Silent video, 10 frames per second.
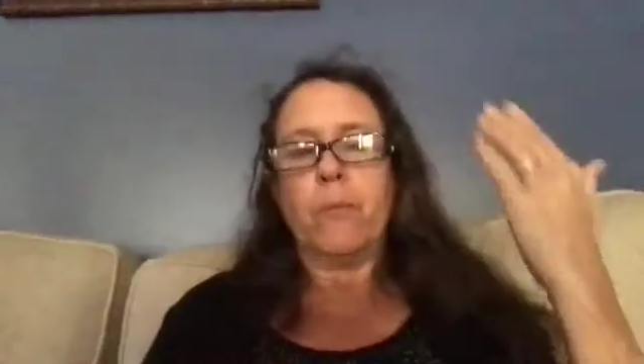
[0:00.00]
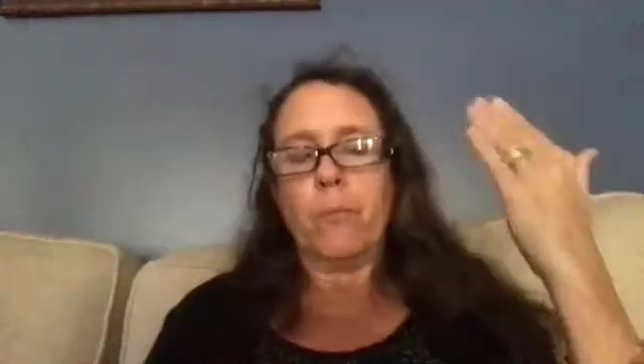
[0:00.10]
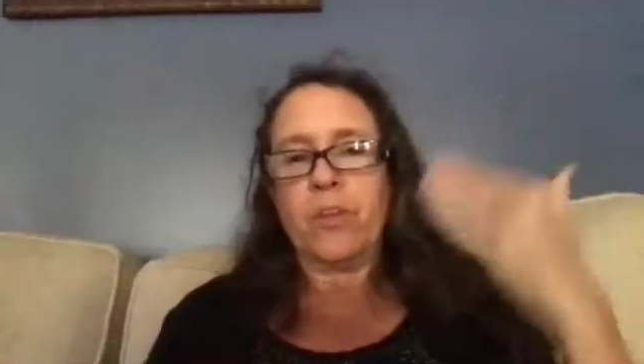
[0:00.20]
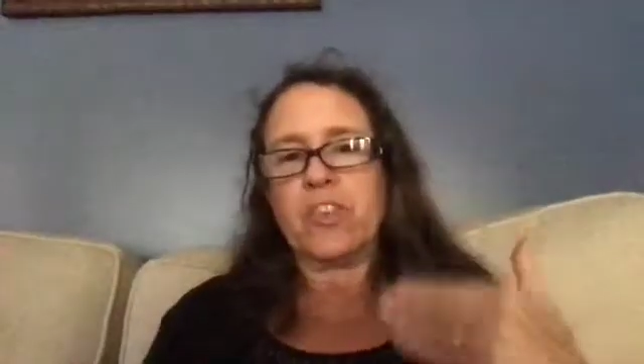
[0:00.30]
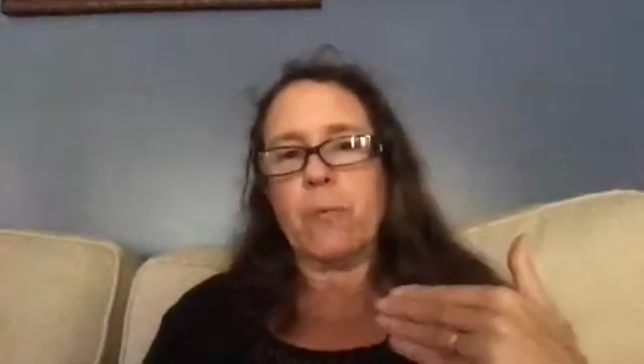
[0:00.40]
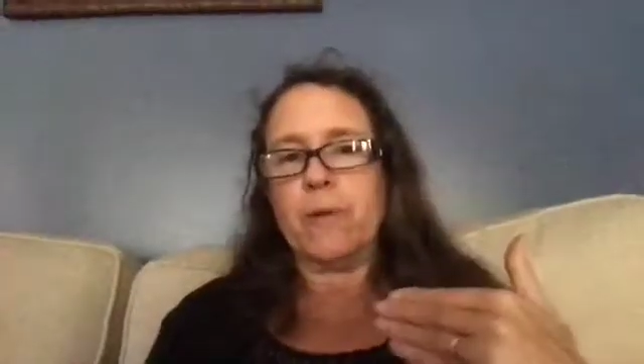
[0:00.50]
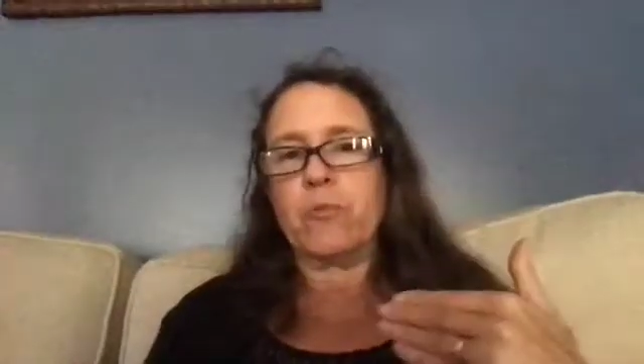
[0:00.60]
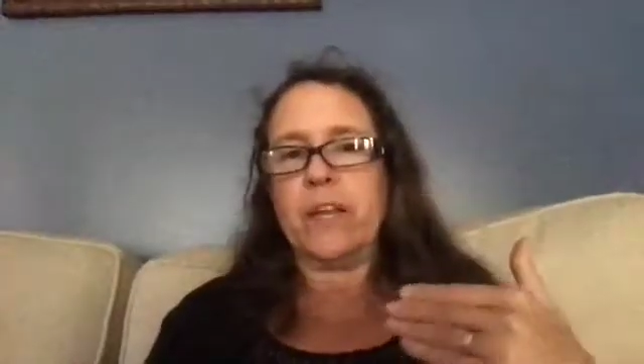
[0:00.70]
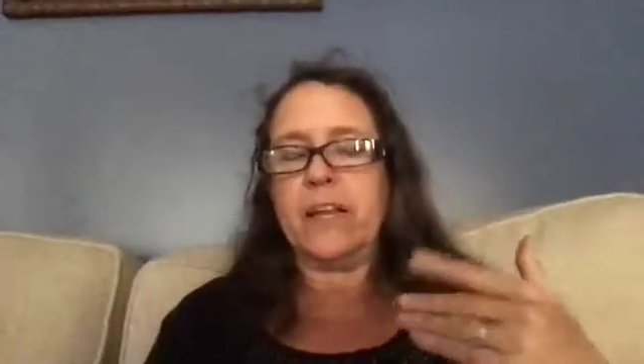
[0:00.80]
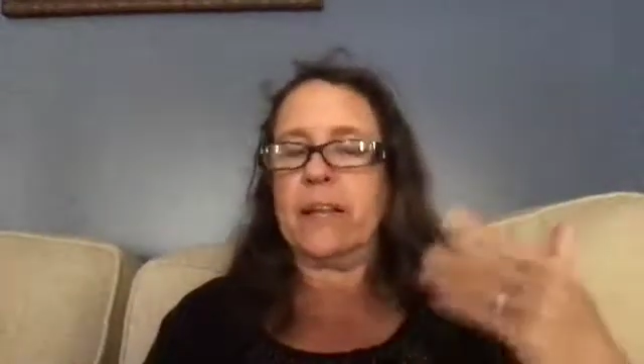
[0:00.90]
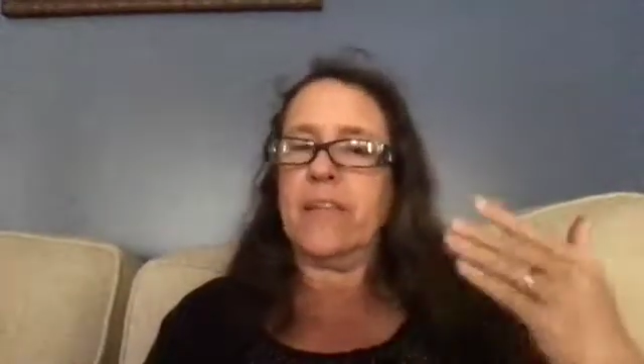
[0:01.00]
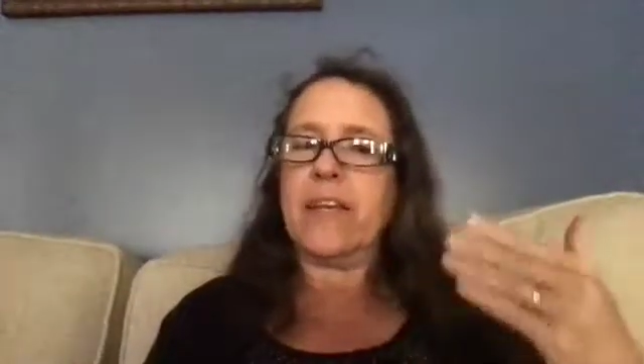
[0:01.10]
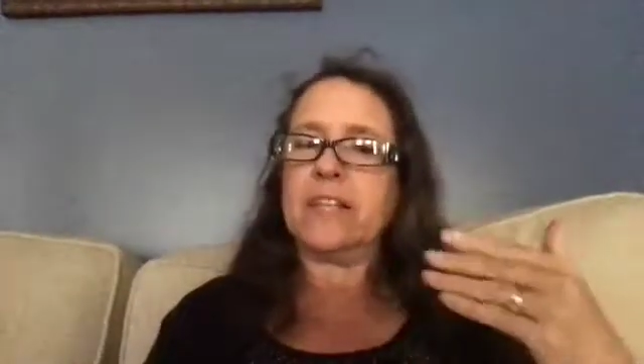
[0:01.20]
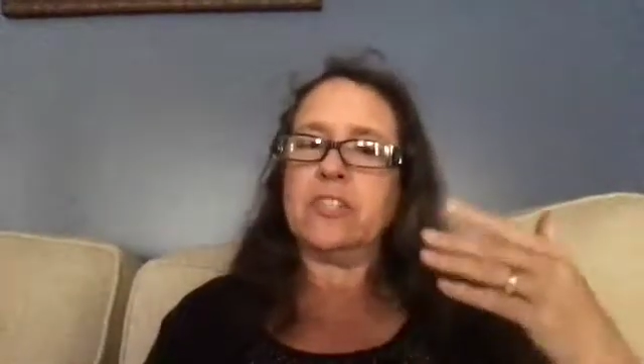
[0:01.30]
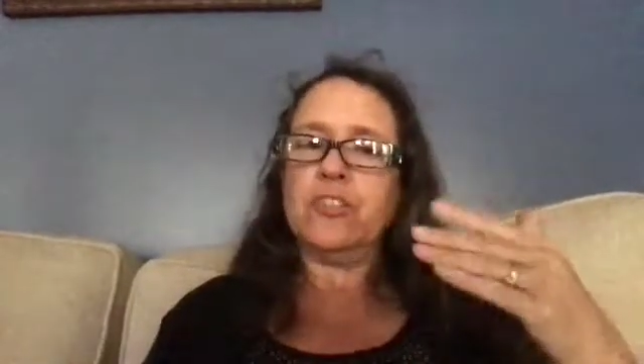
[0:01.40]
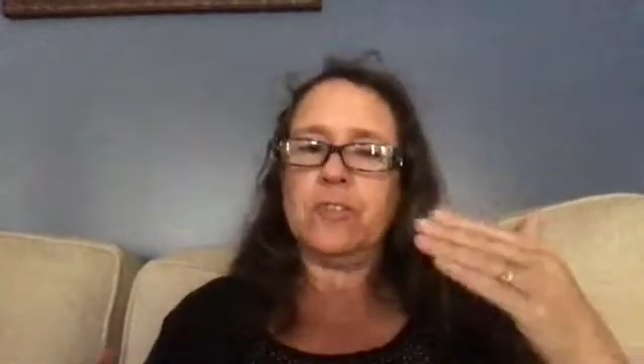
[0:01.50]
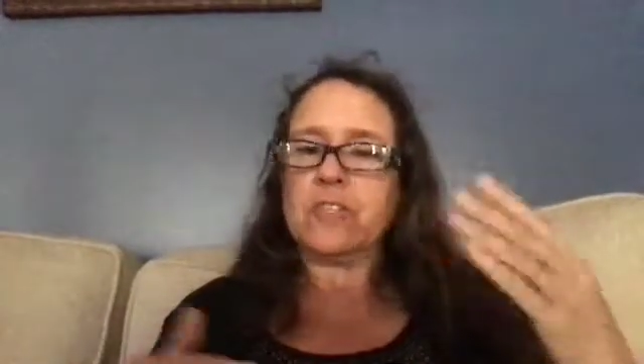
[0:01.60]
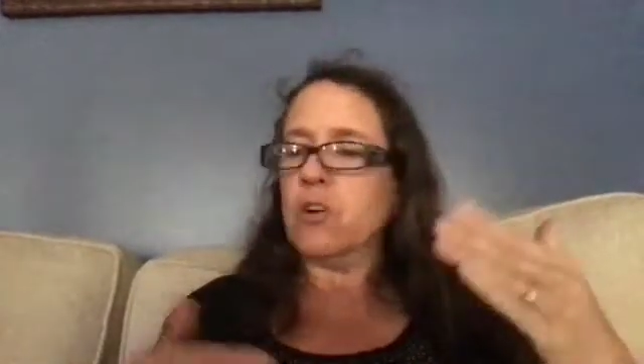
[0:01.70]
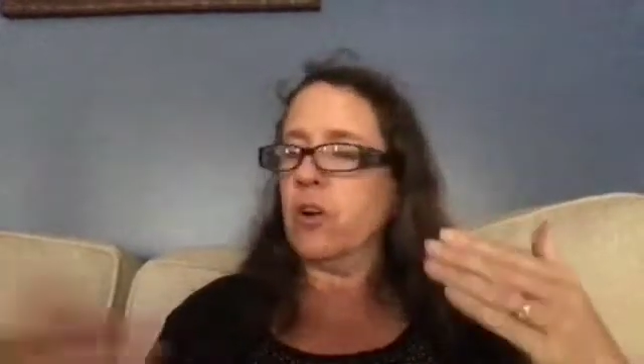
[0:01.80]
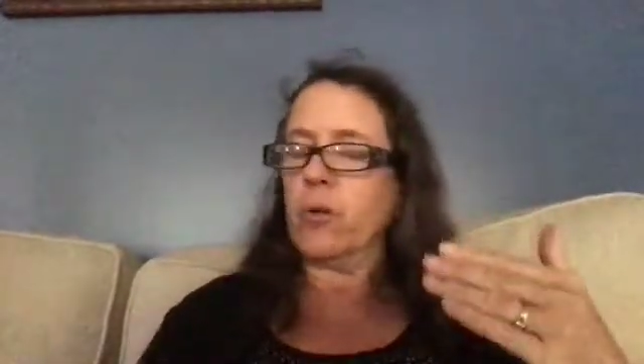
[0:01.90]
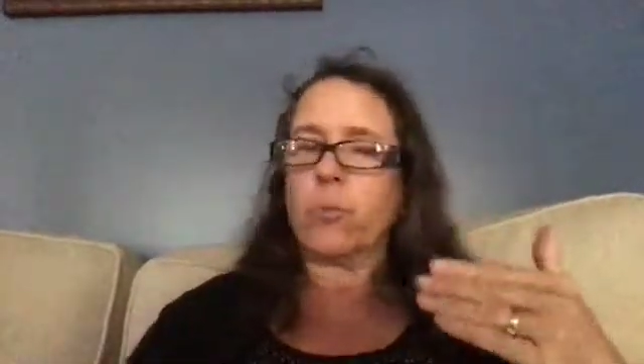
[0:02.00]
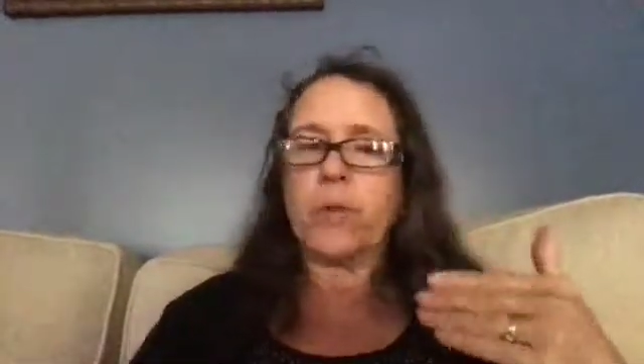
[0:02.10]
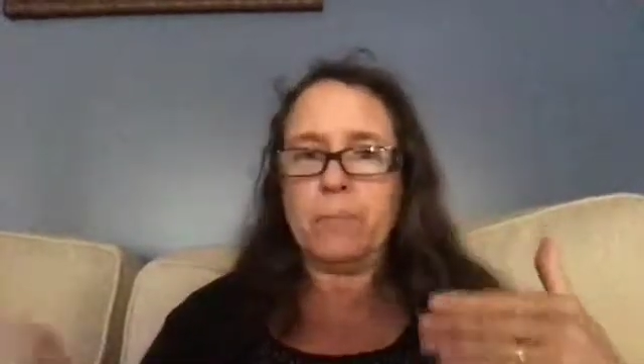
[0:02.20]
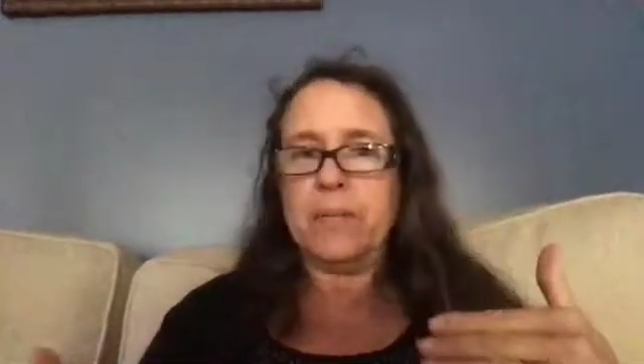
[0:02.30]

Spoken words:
what they'll be reading, and they get to do this on a written